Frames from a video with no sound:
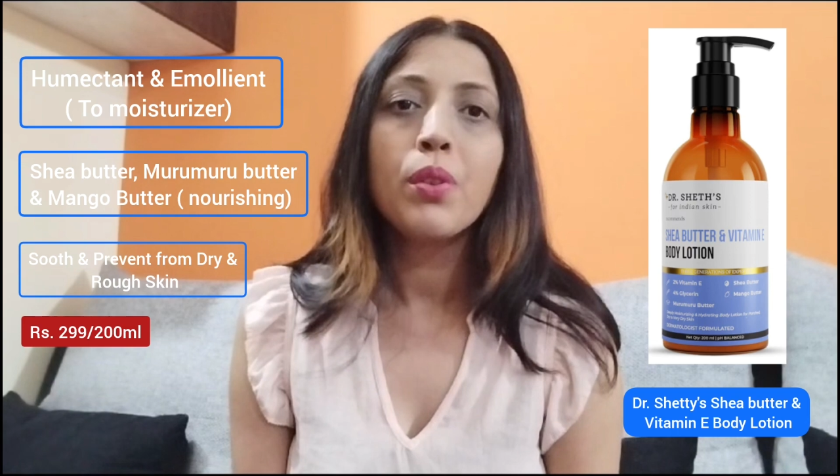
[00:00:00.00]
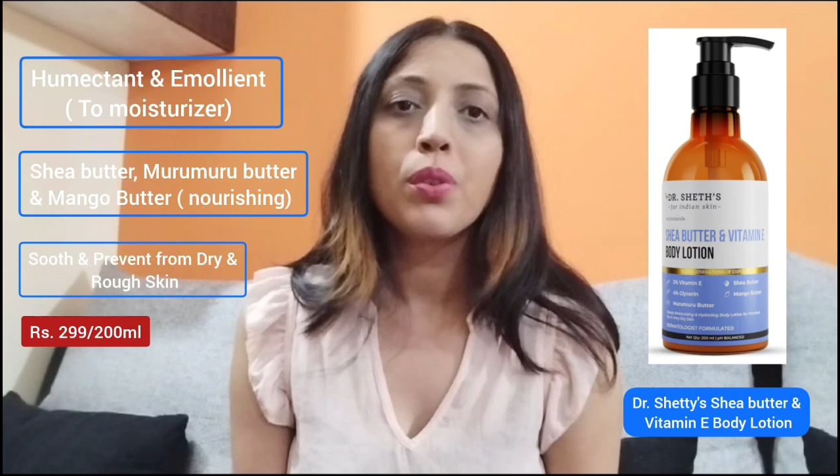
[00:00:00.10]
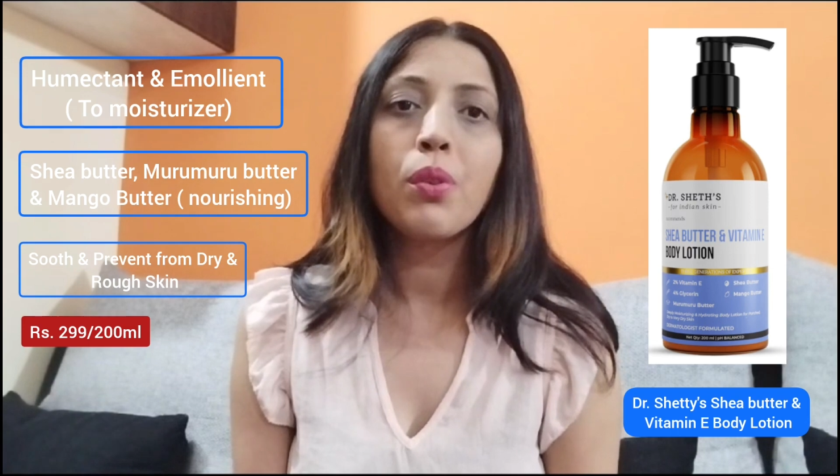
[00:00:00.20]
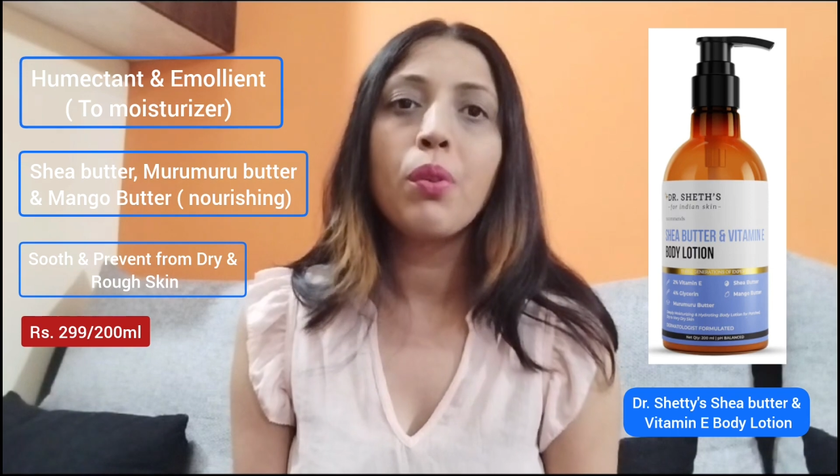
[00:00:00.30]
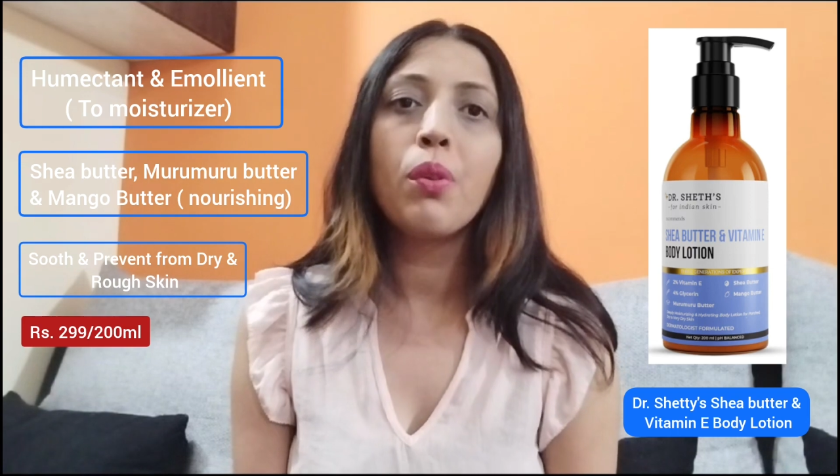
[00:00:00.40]

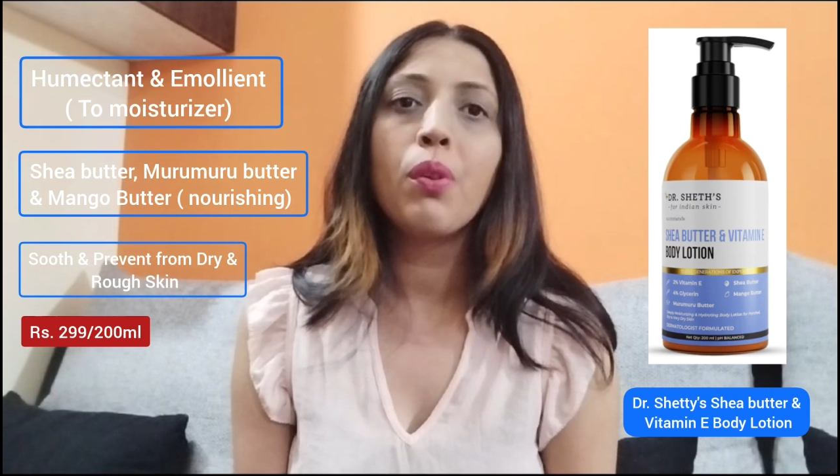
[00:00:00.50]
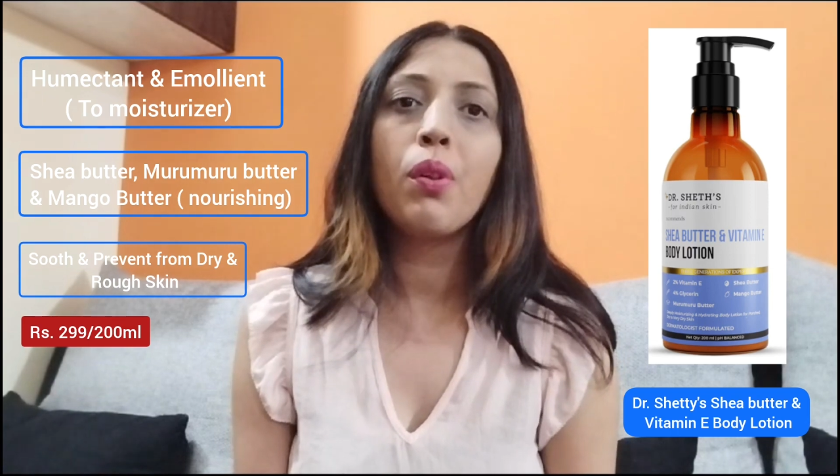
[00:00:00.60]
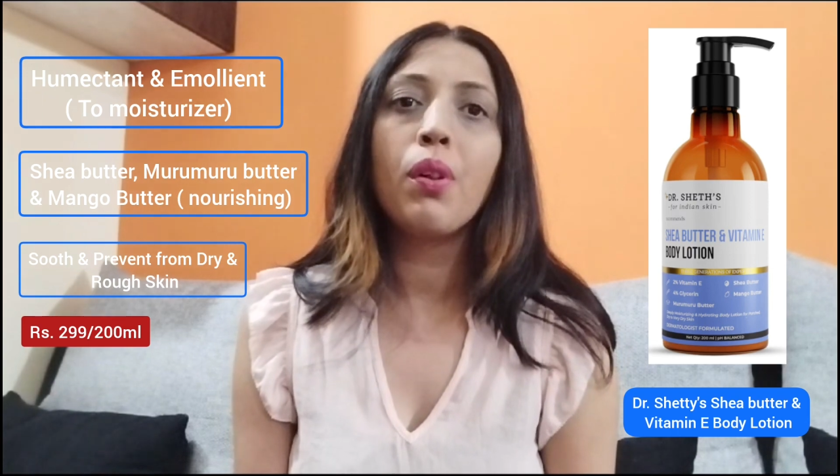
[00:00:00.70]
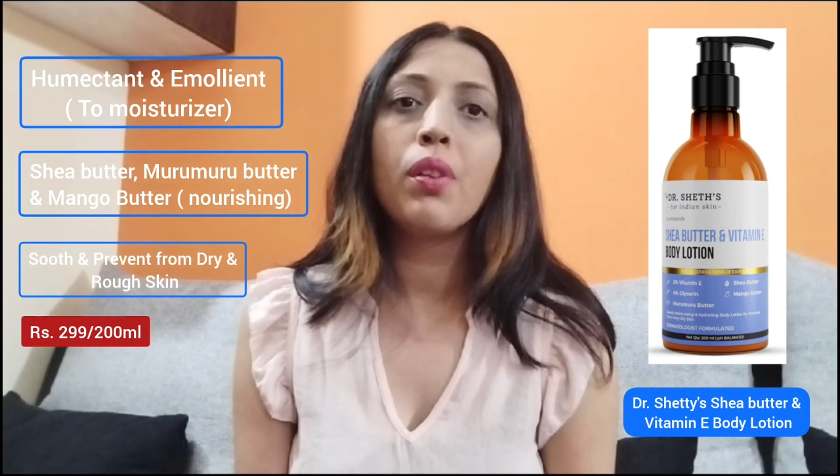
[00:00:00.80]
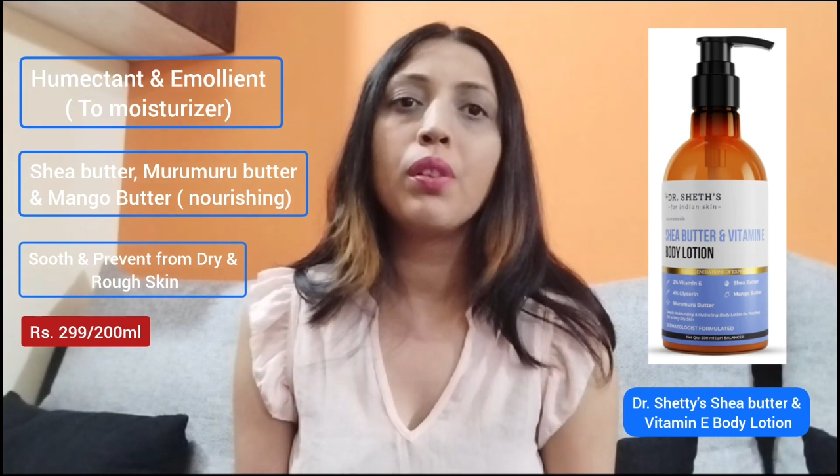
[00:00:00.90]

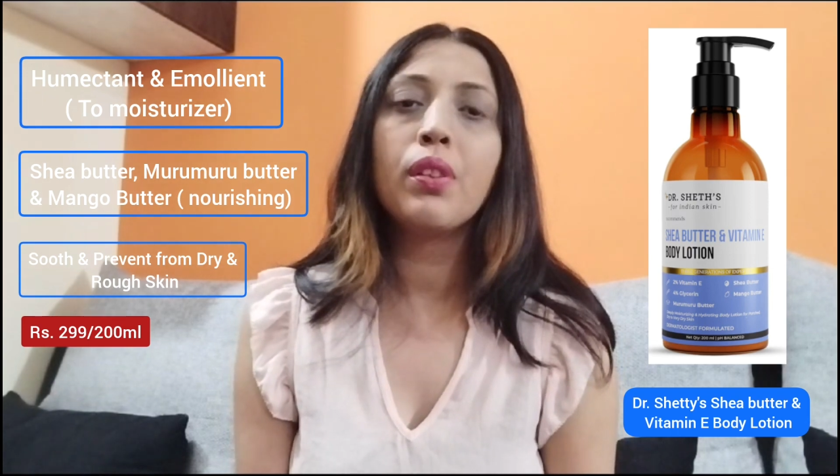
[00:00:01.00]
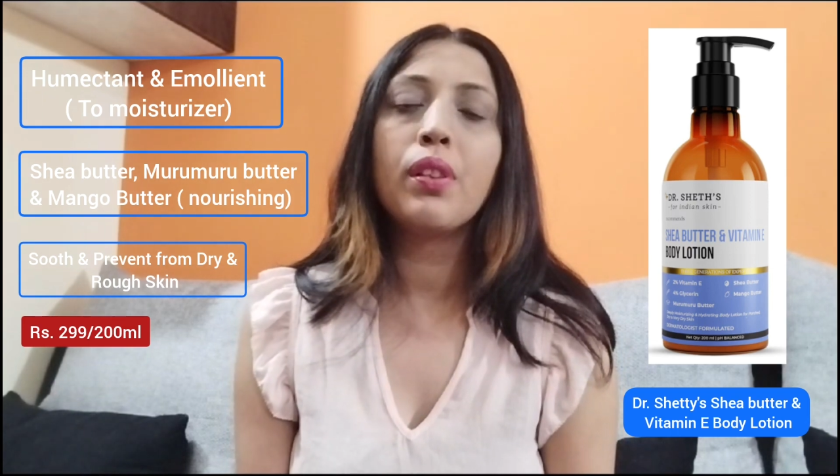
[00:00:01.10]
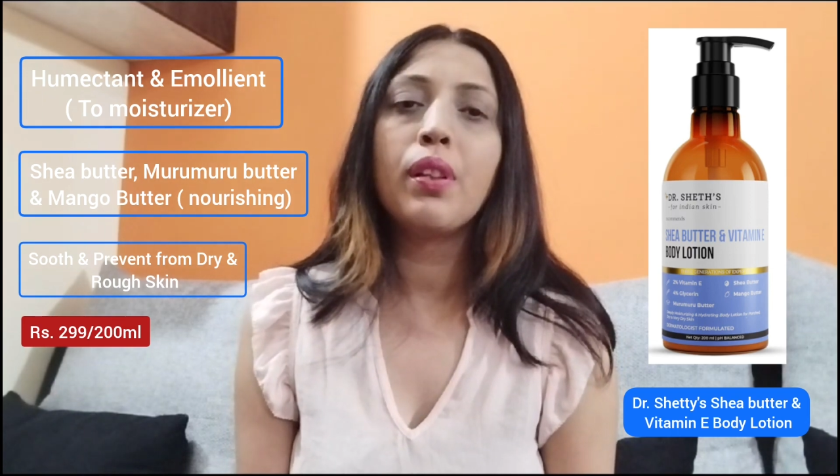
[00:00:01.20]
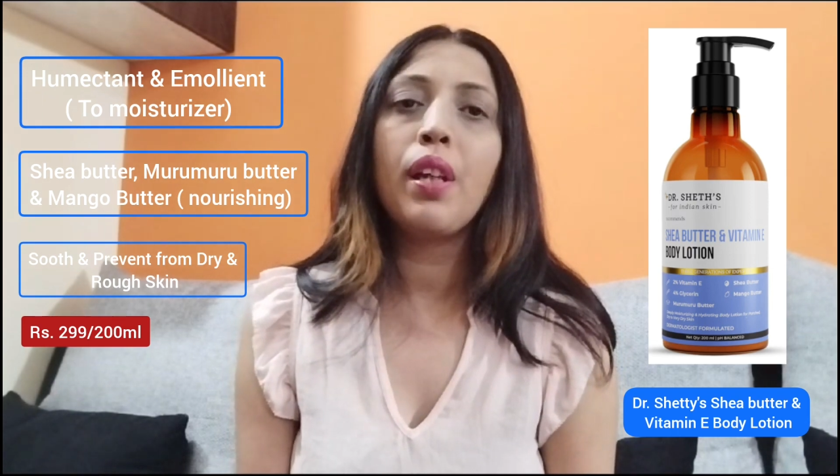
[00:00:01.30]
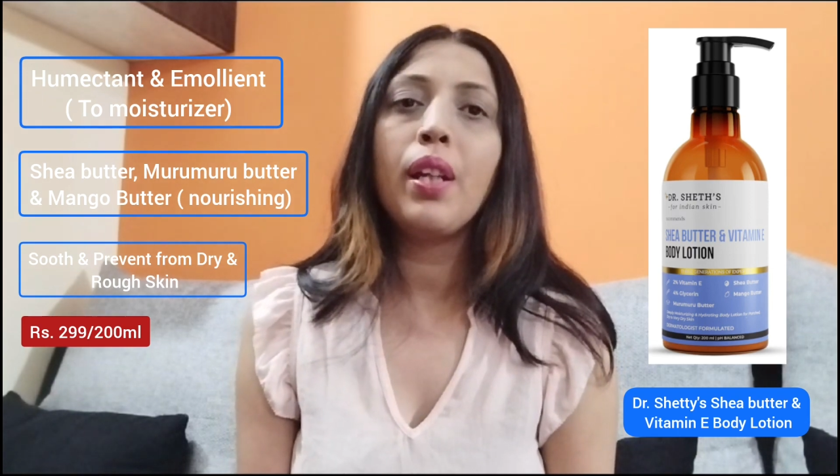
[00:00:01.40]
So uh, uh